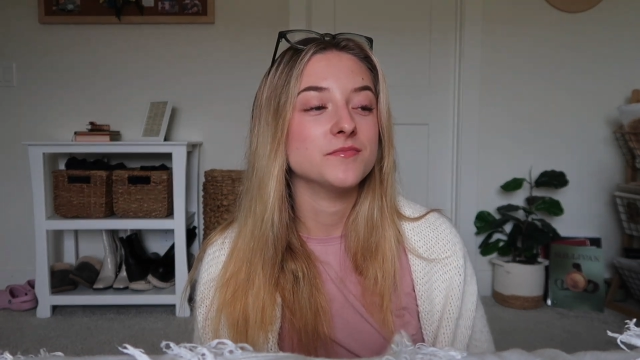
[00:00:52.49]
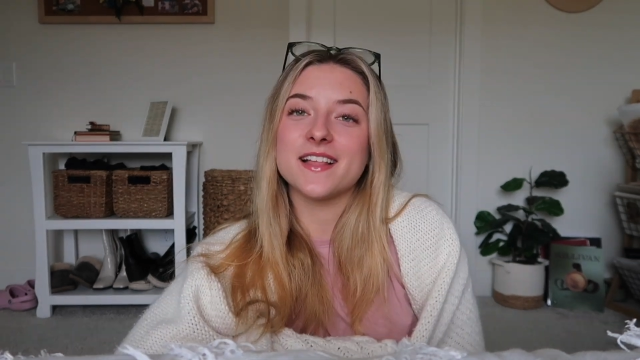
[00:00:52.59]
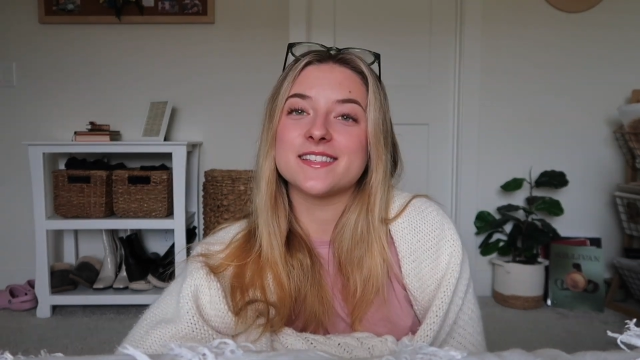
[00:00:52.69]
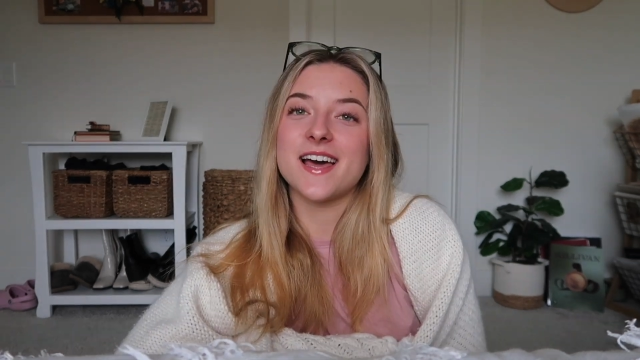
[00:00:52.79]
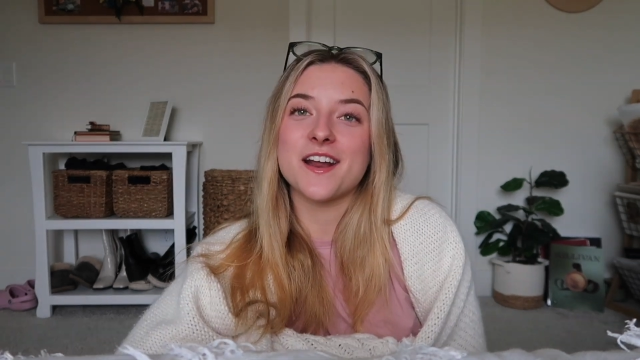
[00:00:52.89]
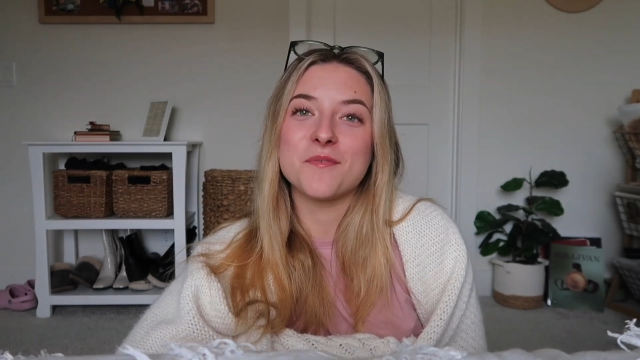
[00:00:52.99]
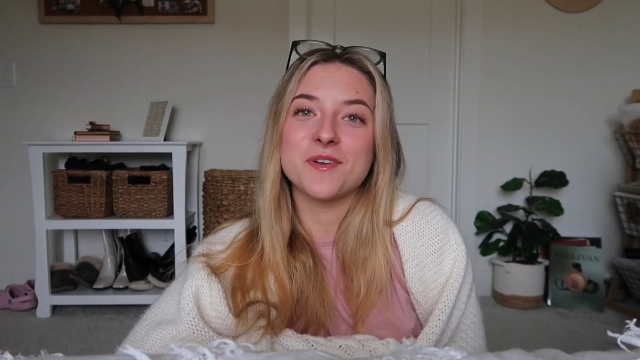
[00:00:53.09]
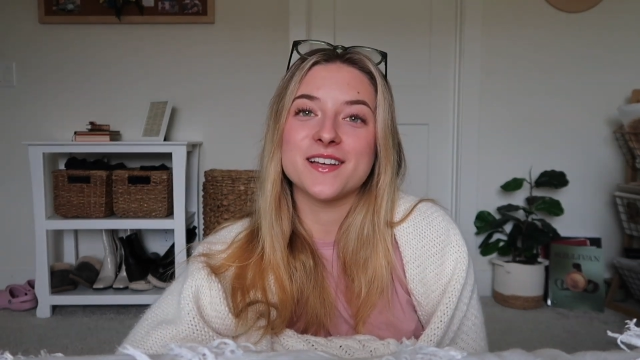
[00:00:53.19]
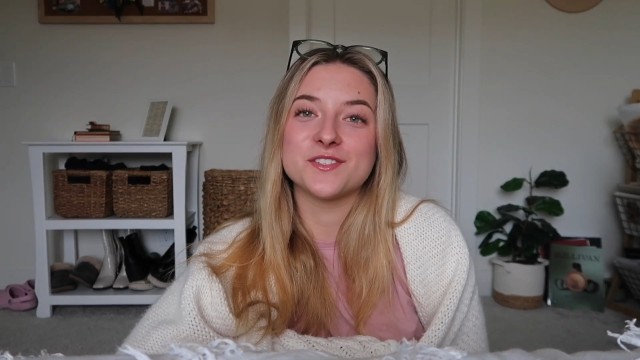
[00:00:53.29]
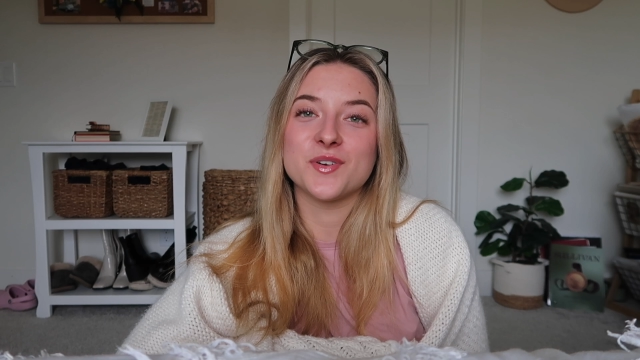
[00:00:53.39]
that's that. I hope you
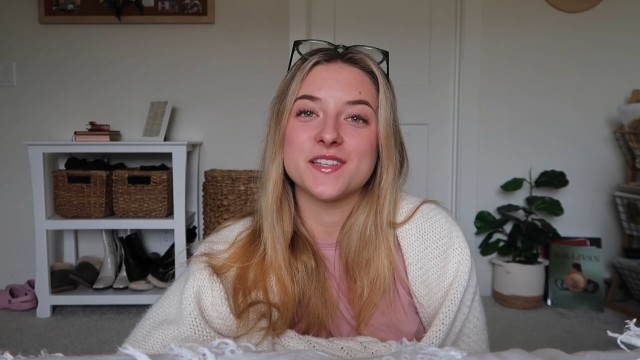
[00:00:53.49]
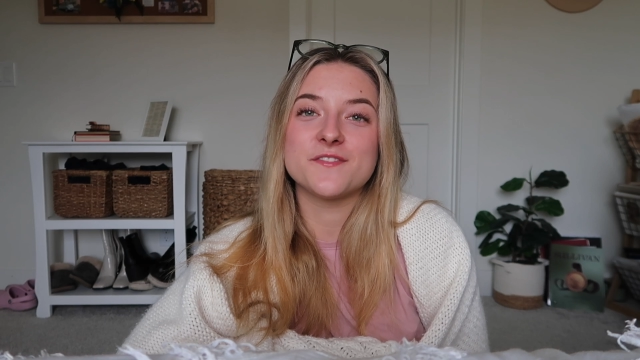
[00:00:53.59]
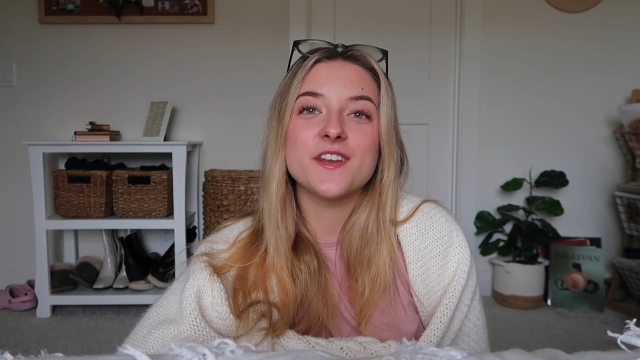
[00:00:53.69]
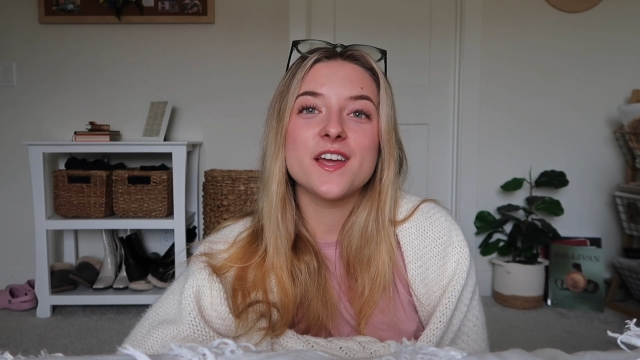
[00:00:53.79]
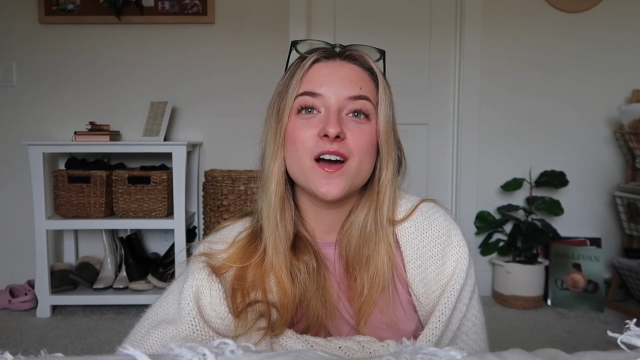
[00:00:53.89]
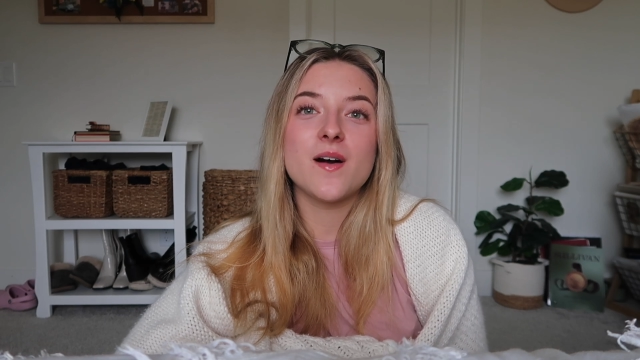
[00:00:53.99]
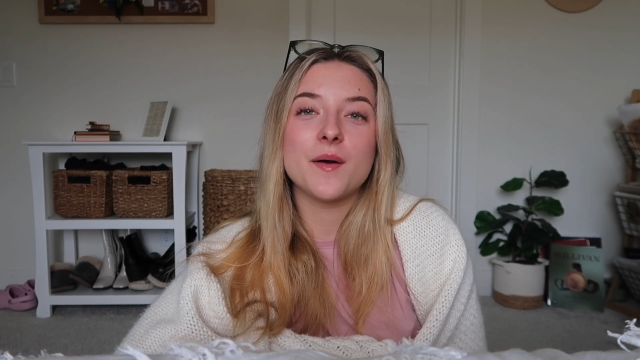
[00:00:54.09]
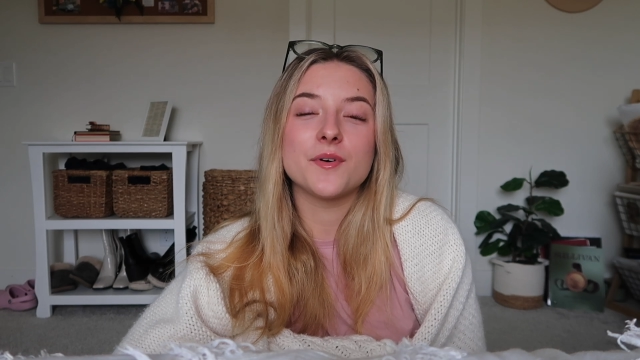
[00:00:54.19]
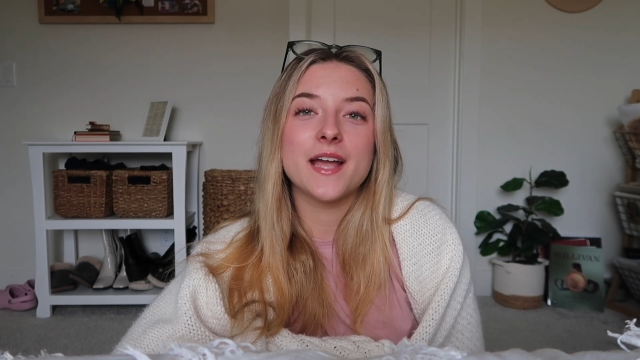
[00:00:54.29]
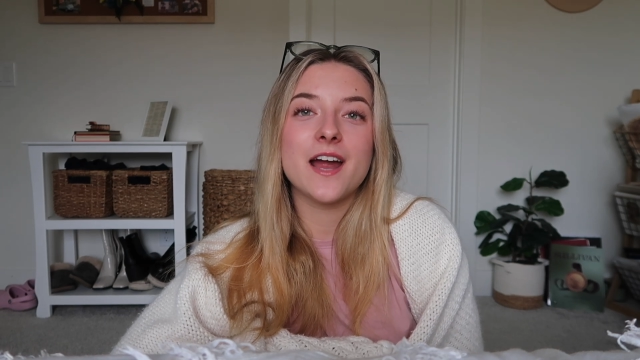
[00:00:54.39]
guys enjoyed this video. I
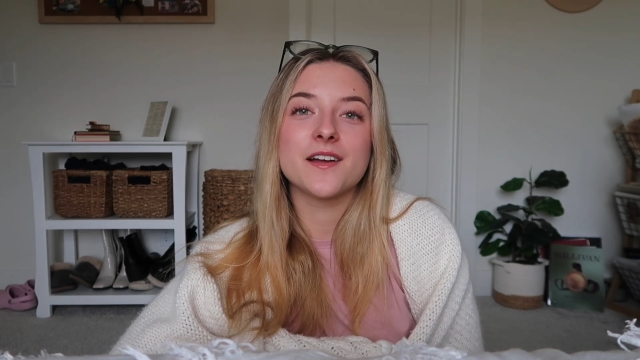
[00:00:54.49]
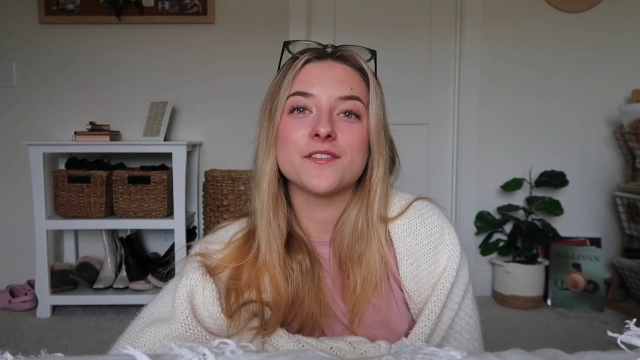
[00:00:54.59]
will carry